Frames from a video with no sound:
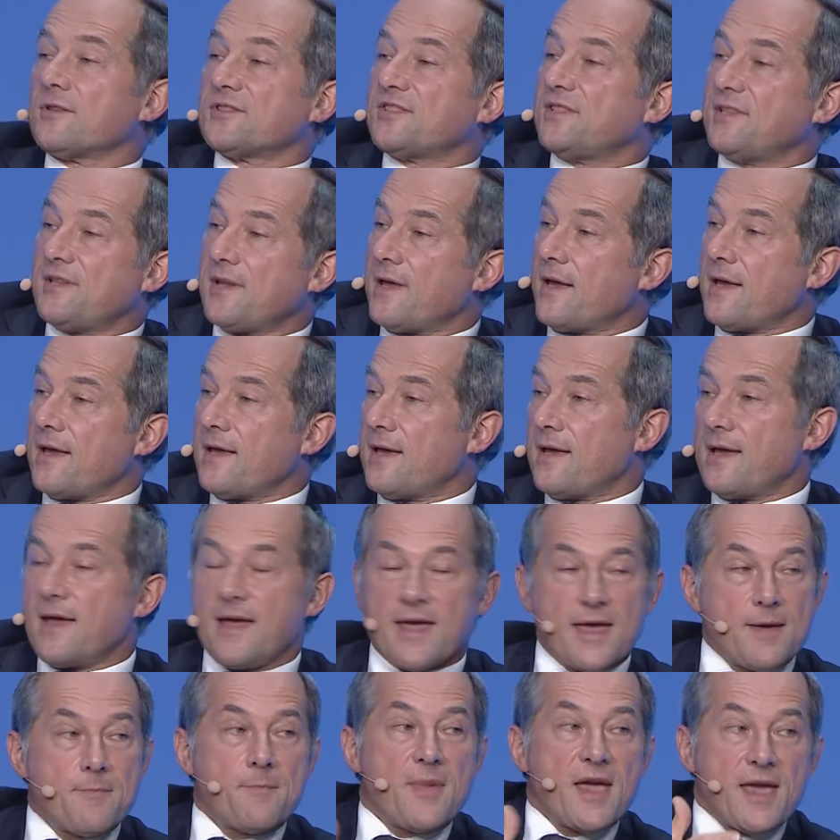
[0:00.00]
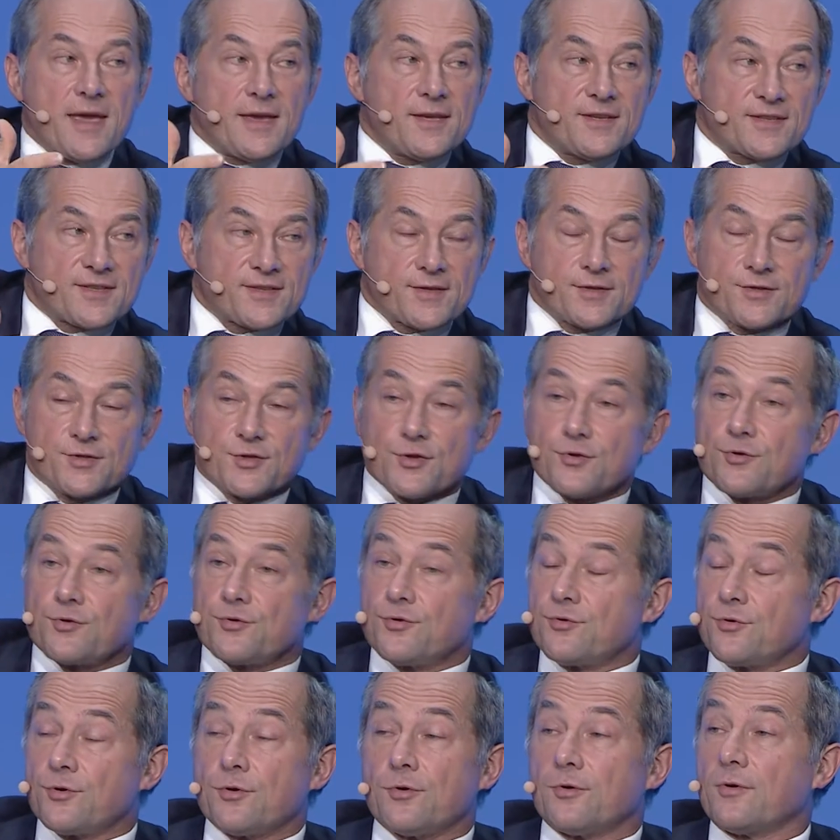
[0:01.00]
in a hay maze. So,
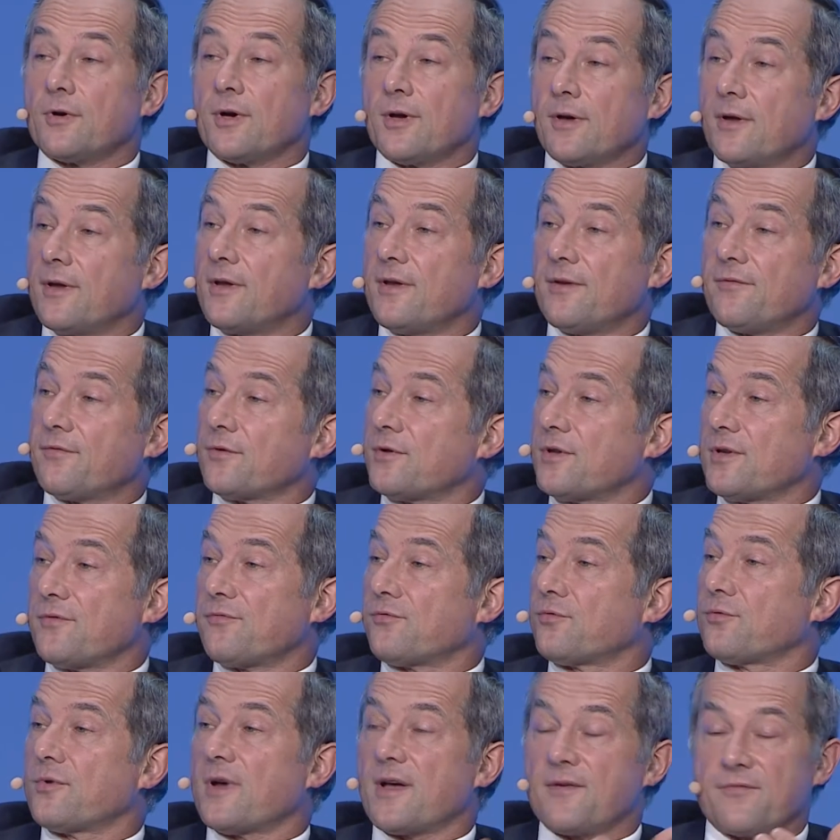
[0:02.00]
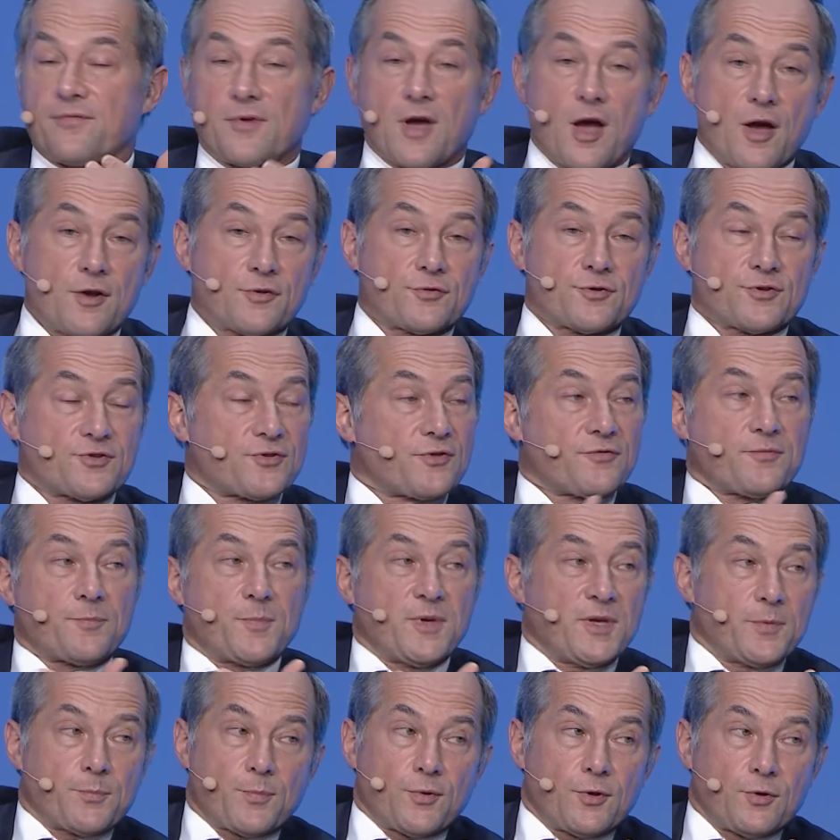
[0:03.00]
you know, even if you have hundreds of
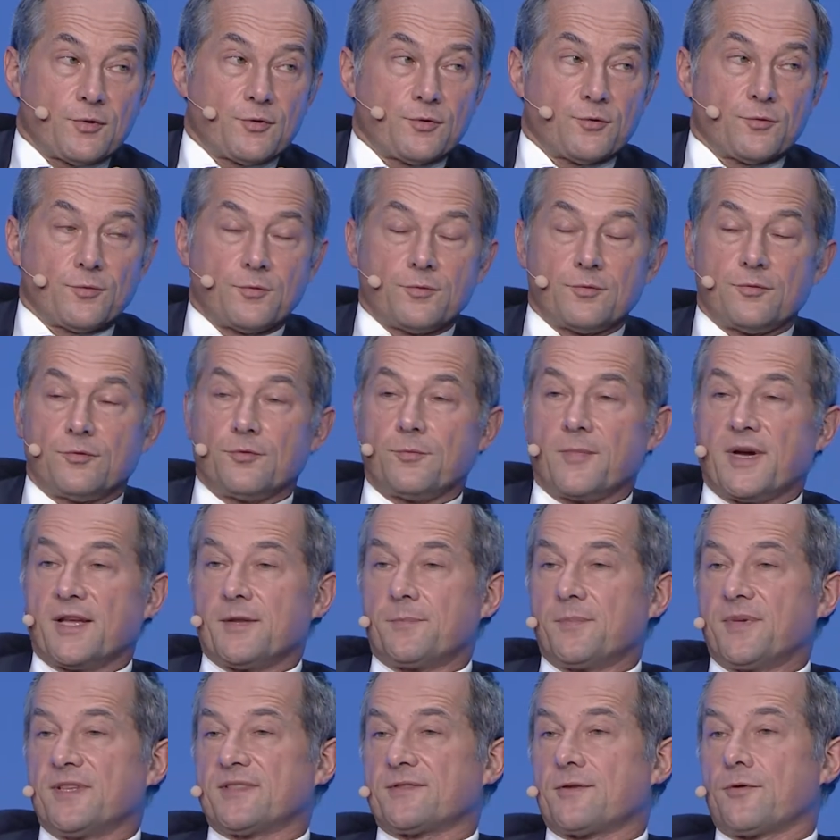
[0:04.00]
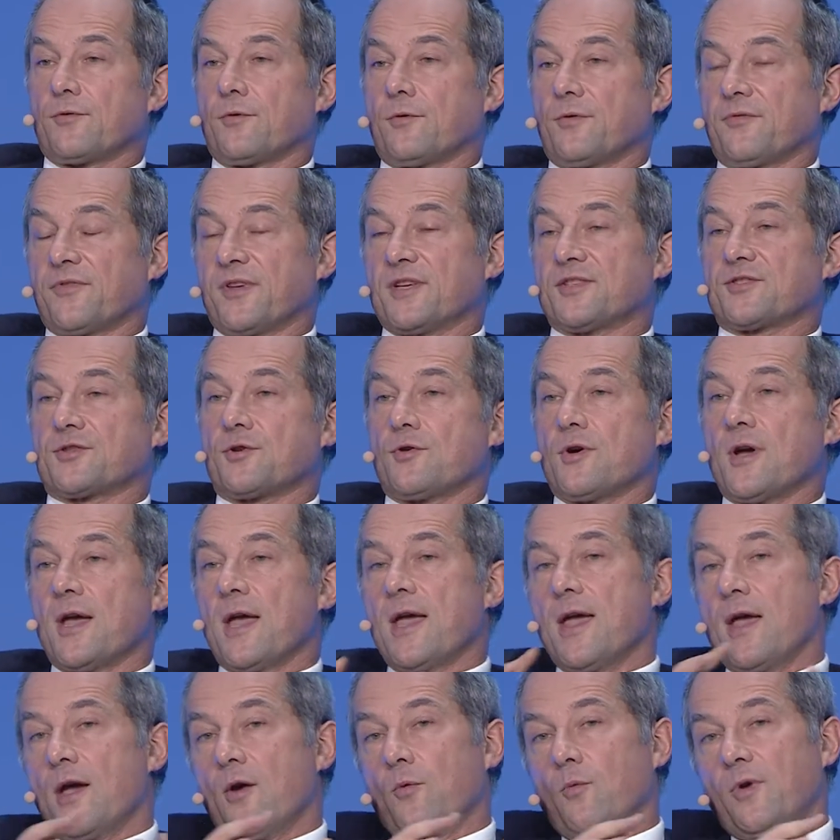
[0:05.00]
people, you might miss the whole thing. So
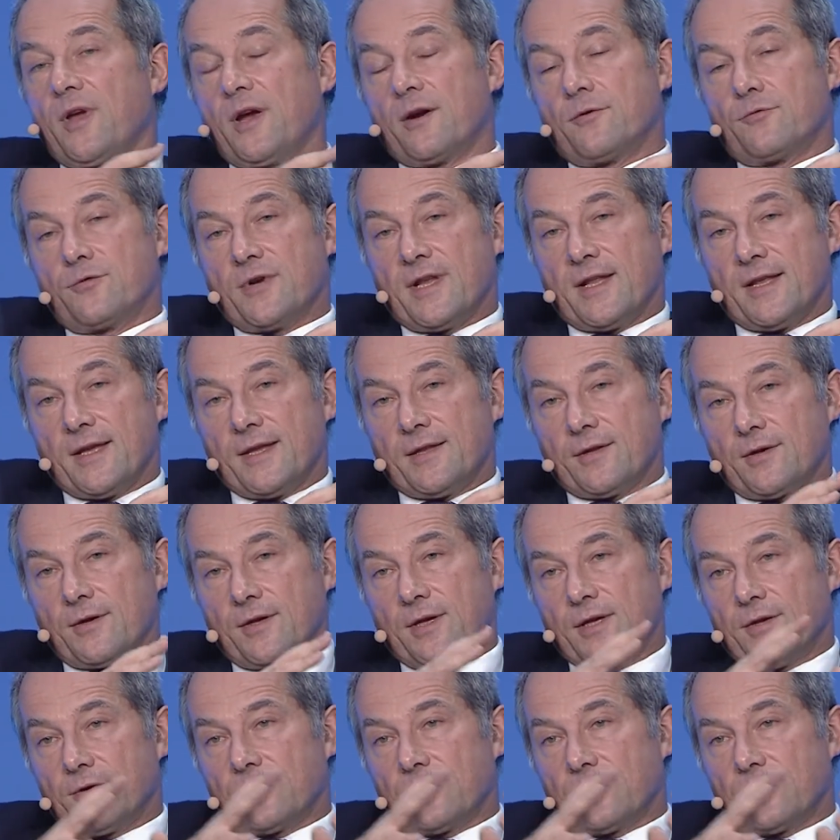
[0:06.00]
we are really in a